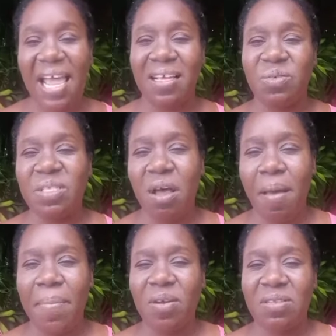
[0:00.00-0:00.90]
As we
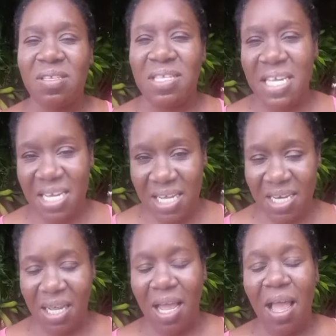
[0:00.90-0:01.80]
talk about
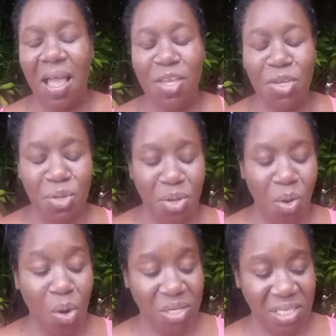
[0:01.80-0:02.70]
seed, you
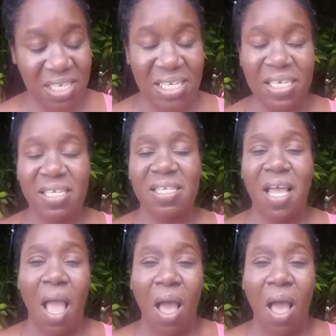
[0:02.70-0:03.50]
know, our seeds,